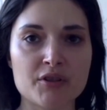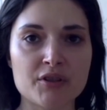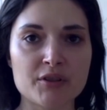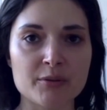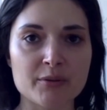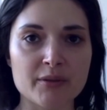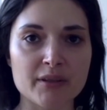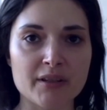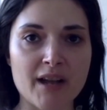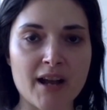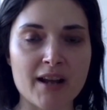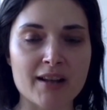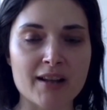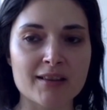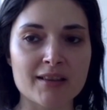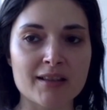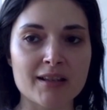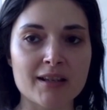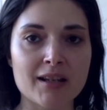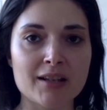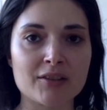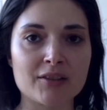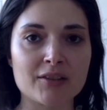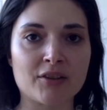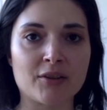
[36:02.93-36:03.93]
to it. I
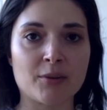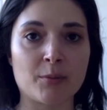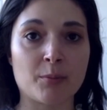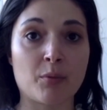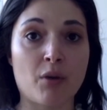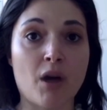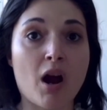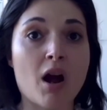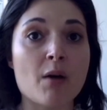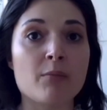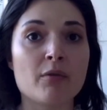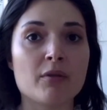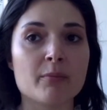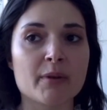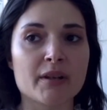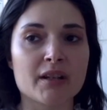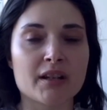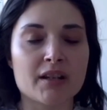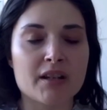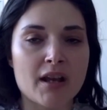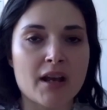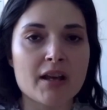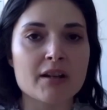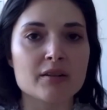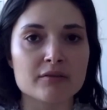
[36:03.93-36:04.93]
think it's the problem
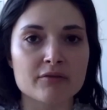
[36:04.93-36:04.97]
again